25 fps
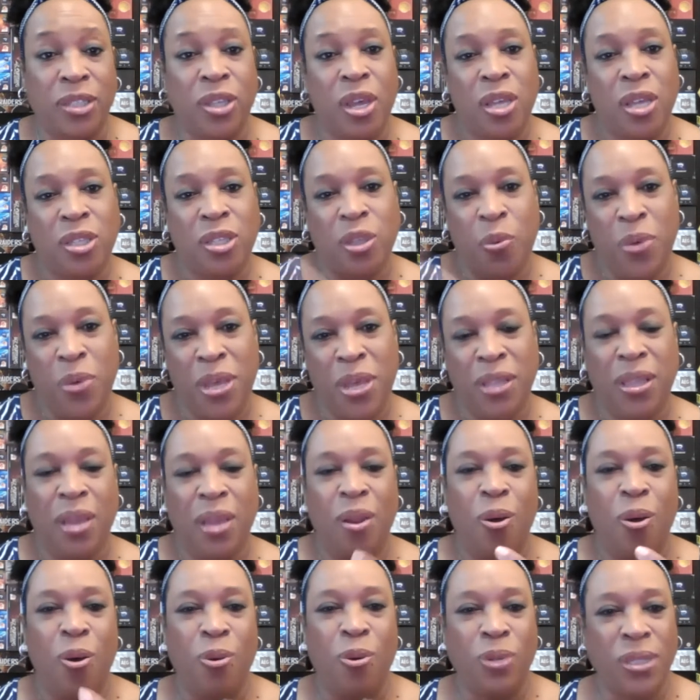So we get that
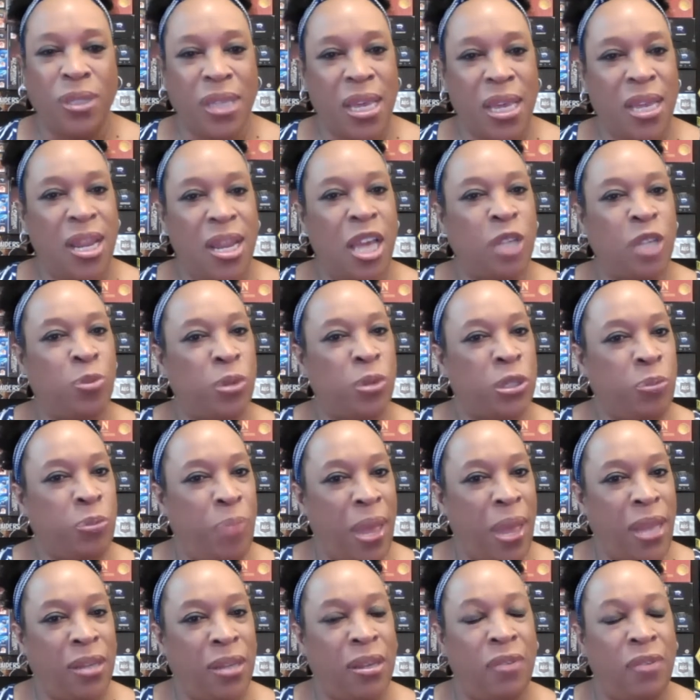whole teenage
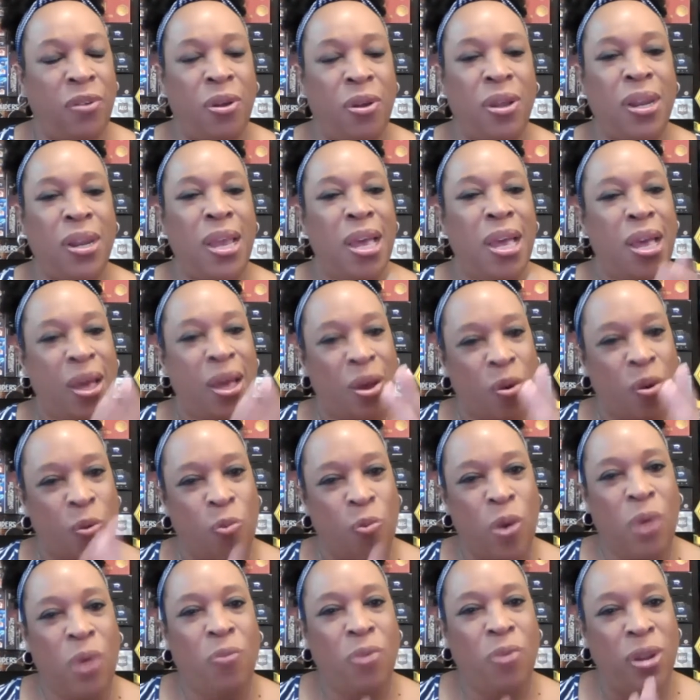perspective on
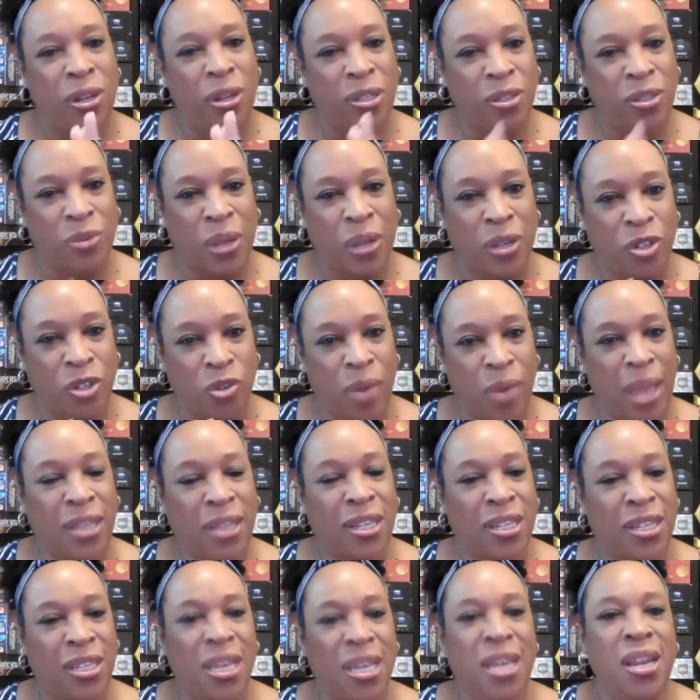what will attract a
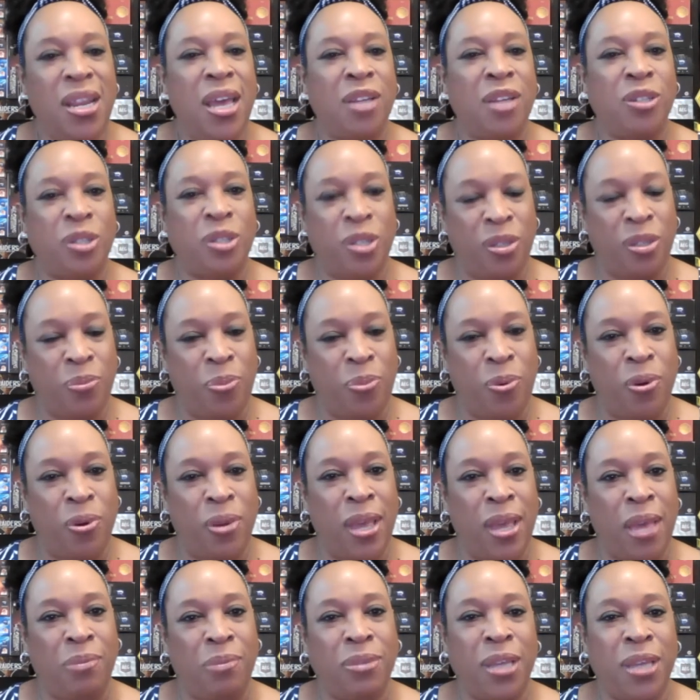teenager to the board
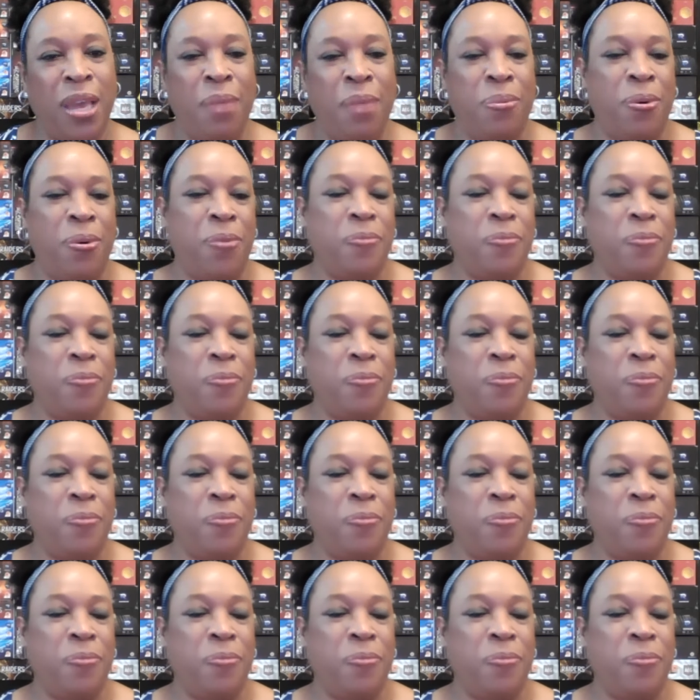game table.